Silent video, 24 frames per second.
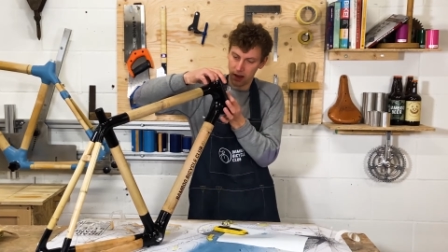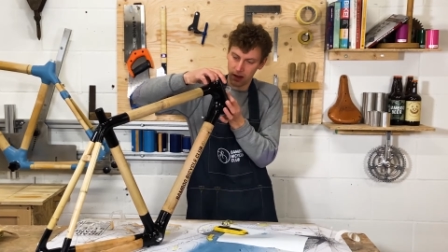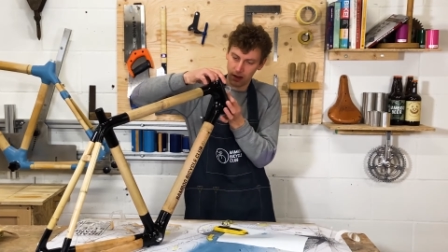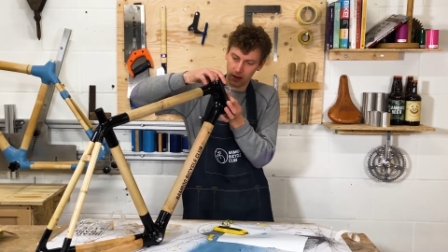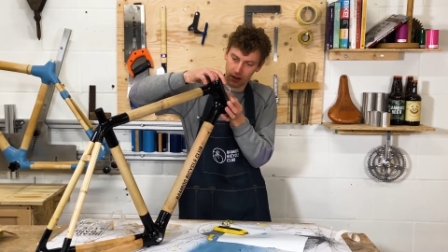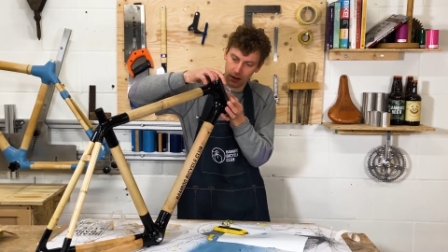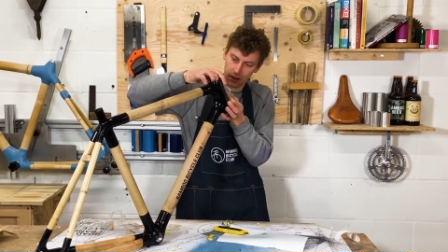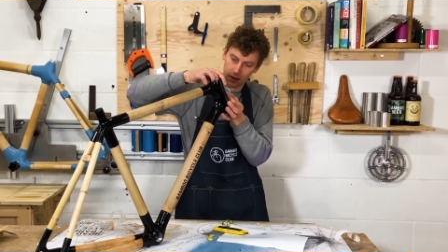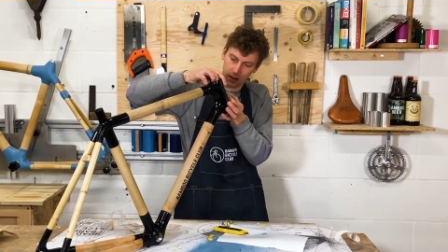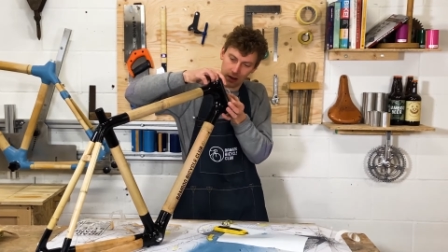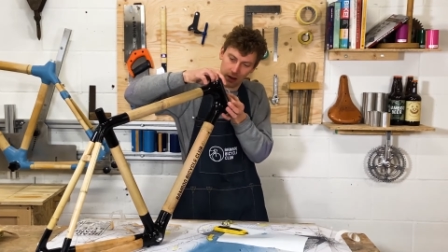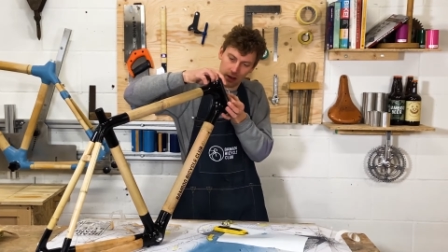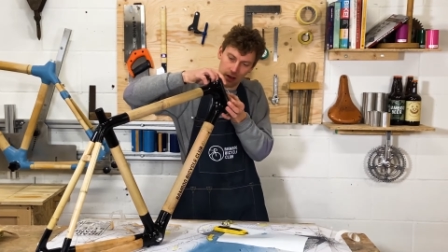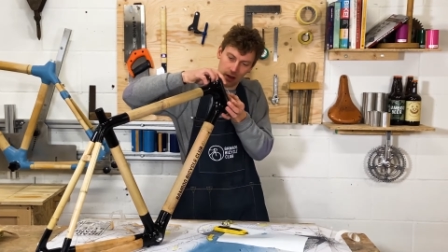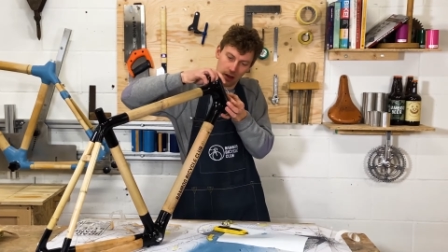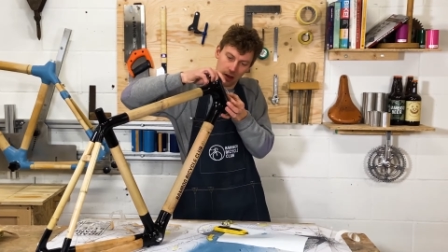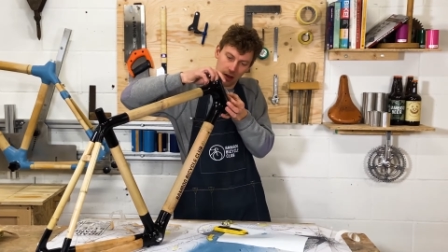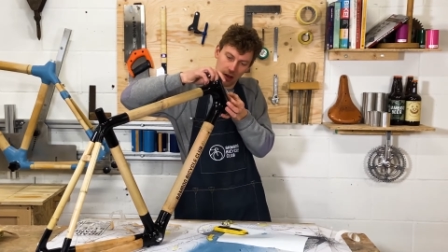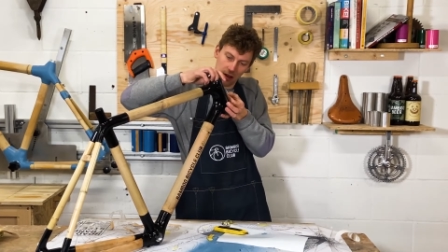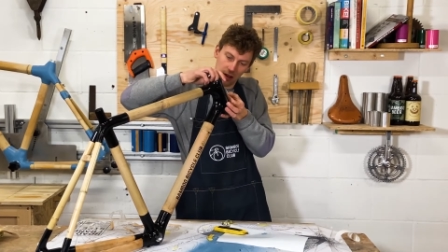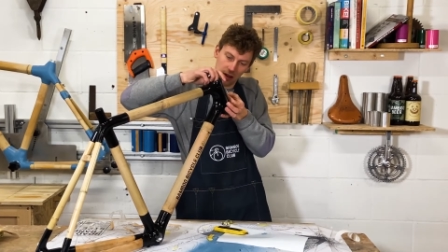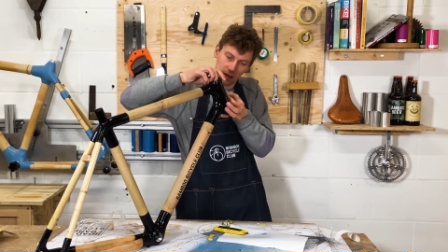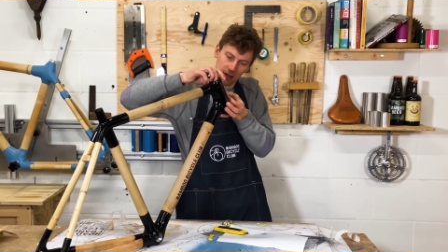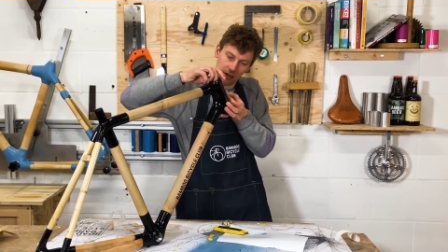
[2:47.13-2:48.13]
here.
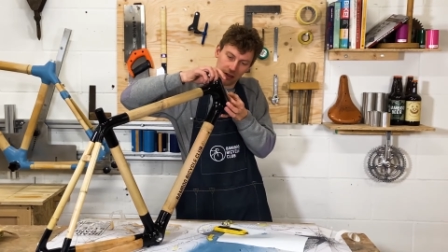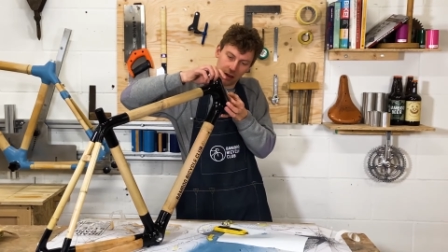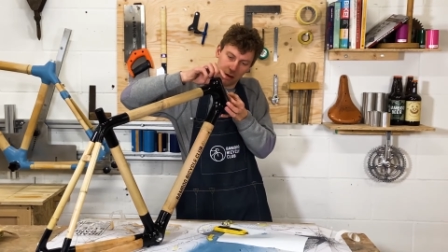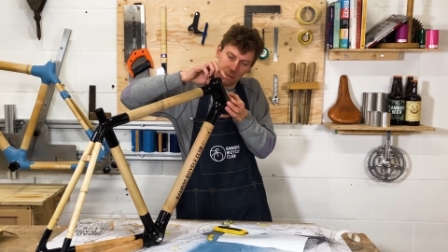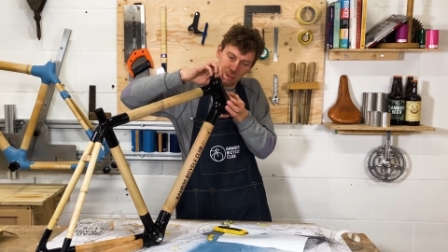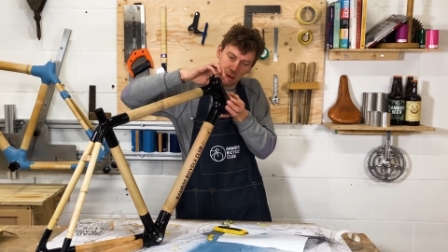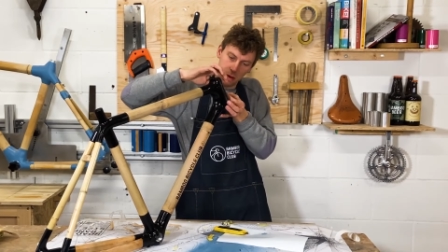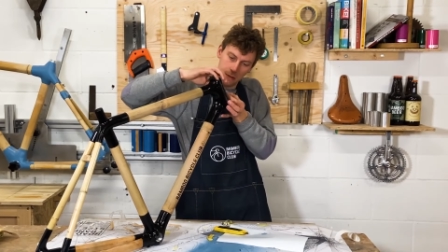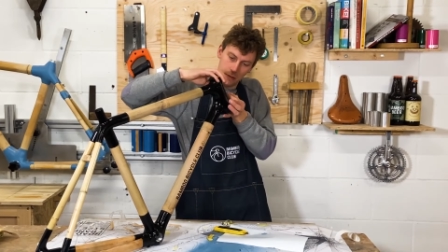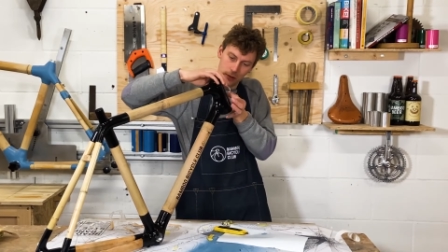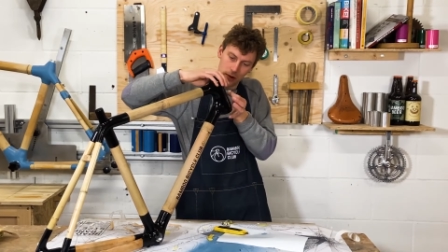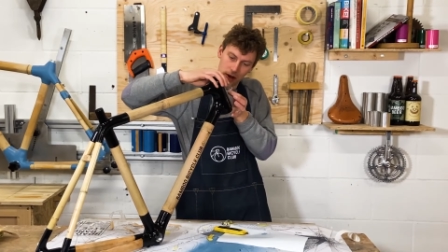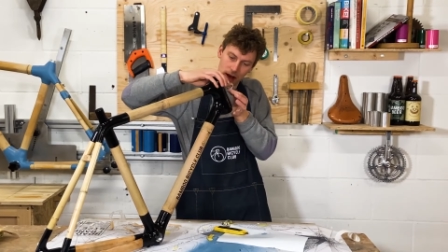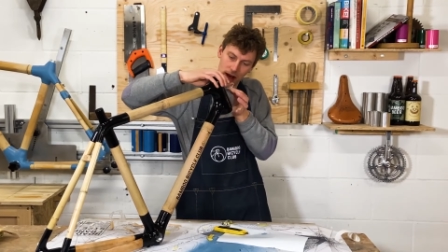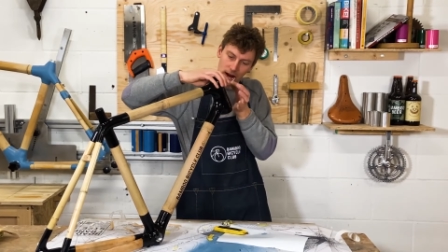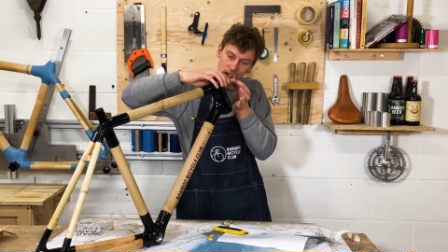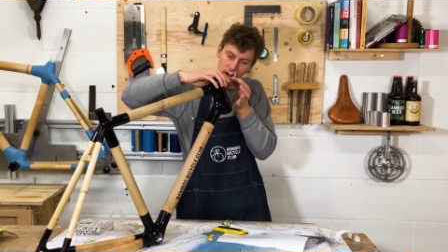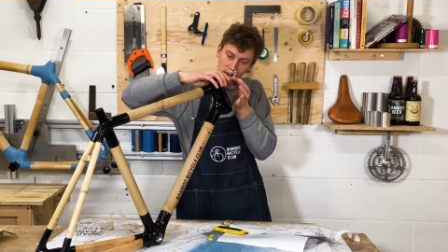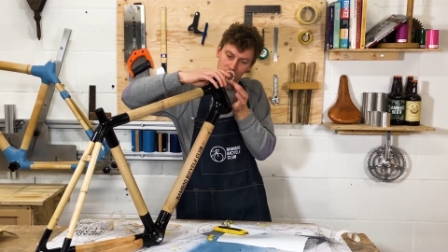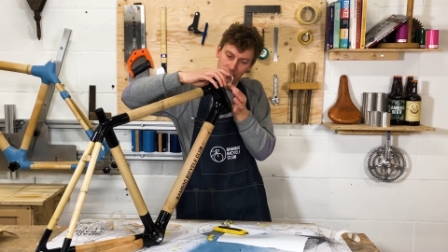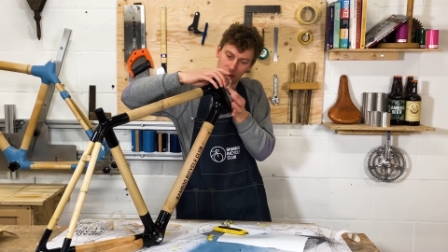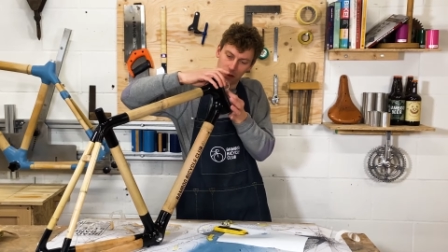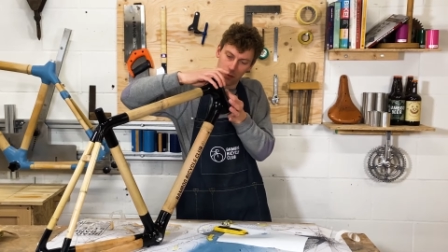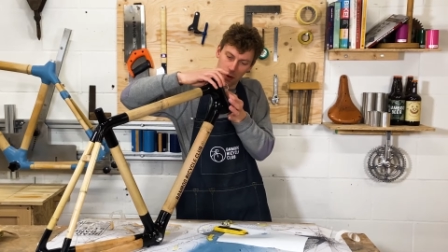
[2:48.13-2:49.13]
Some people
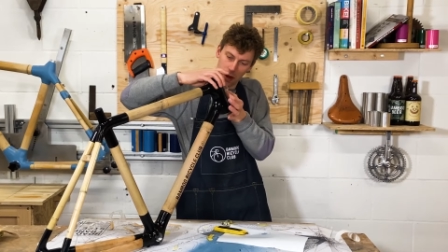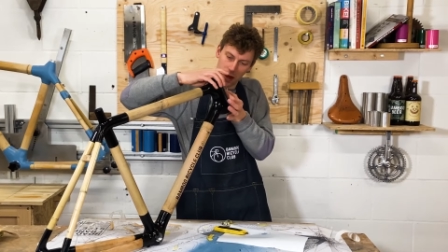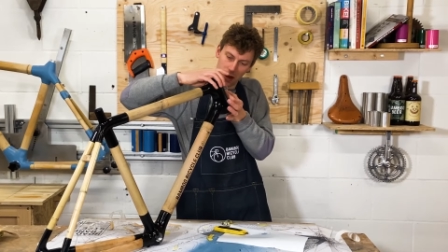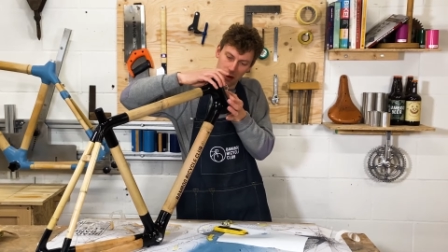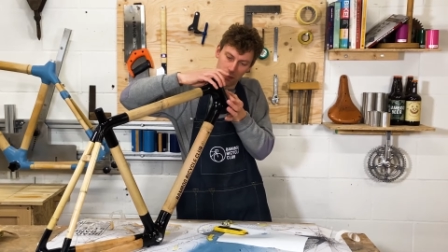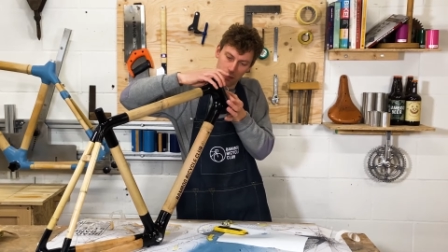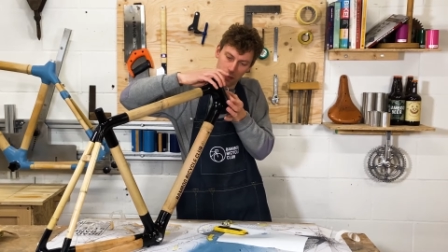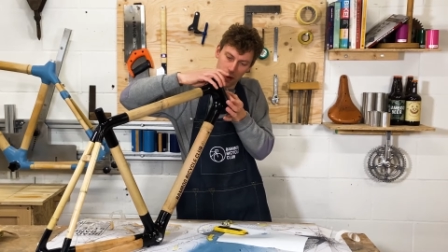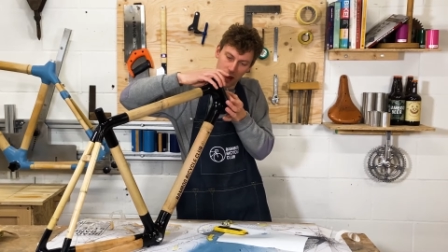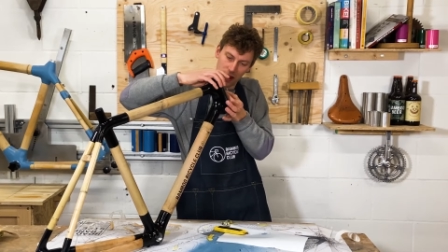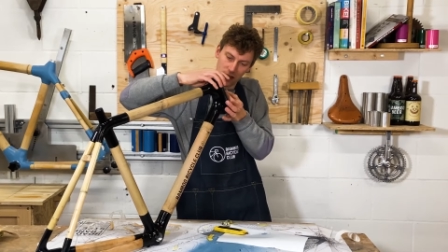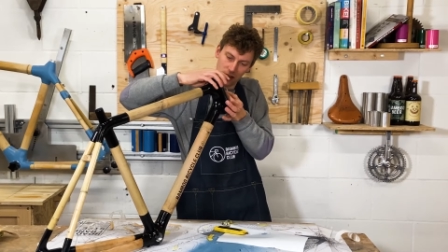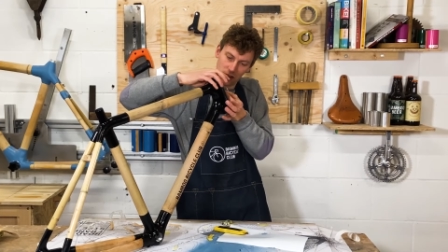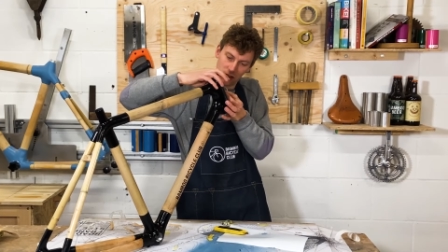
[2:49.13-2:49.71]
get custom head